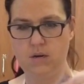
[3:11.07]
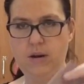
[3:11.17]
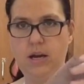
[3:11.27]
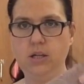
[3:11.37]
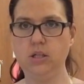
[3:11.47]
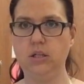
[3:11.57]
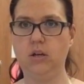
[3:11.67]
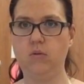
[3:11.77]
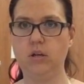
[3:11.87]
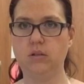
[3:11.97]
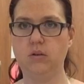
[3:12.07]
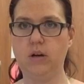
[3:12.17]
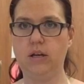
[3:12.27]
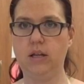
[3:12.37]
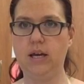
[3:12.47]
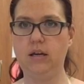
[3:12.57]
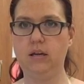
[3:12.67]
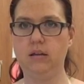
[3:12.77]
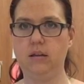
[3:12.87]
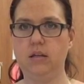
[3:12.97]
I'm actually going to, I
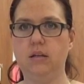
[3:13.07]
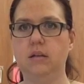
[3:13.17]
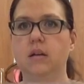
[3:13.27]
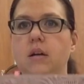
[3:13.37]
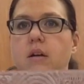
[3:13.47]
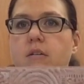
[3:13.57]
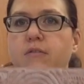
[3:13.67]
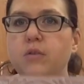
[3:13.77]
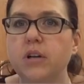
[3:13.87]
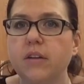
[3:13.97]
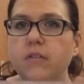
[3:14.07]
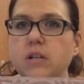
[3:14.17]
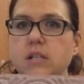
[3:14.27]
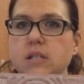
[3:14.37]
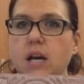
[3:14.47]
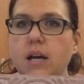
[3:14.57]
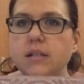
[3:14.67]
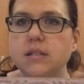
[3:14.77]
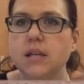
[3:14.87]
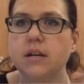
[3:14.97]
like the 4 different
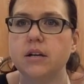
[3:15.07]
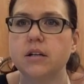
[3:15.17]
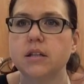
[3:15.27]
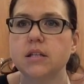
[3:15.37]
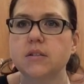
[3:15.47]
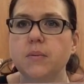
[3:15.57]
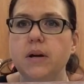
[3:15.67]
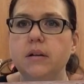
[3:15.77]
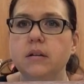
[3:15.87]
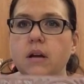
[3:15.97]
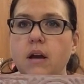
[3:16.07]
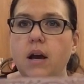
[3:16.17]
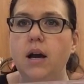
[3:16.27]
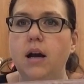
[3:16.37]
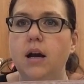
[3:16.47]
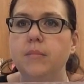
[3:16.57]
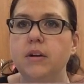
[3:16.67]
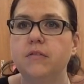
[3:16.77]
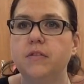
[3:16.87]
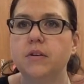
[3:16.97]
designs that are in this one. I'm going
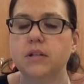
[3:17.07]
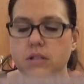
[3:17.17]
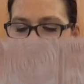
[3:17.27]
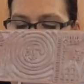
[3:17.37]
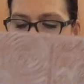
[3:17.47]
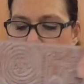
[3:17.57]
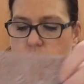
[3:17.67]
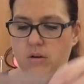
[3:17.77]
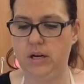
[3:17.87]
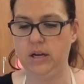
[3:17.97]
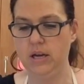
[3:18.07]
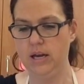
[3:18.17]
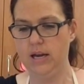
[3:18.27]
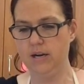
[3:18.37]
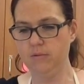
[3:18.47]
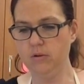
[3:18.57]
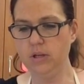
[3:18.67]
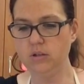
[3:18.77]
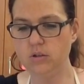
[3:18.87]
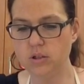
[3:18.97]
to focus on these 3, and I'm
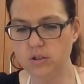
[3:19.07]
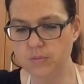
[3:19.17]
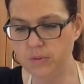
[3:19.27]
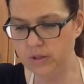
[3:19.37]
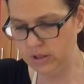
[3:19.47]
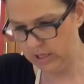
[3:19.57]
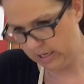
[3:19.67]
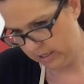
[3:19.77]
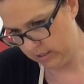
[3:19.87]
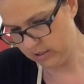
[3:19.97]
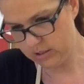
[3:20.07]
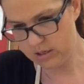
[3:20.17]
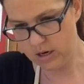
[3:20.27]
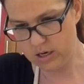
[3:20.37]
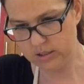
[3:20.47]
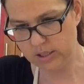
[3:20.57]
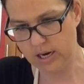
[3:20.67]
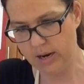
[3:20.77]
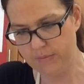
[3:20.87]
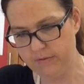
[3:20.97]
going to just put that on
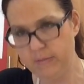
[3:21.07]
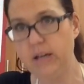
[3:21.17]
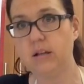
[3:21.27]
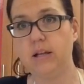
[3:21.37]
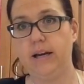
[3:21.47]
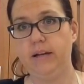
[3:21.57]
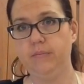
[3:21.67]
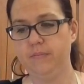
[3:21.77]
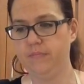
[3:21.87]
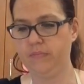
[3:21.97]
top of my clay.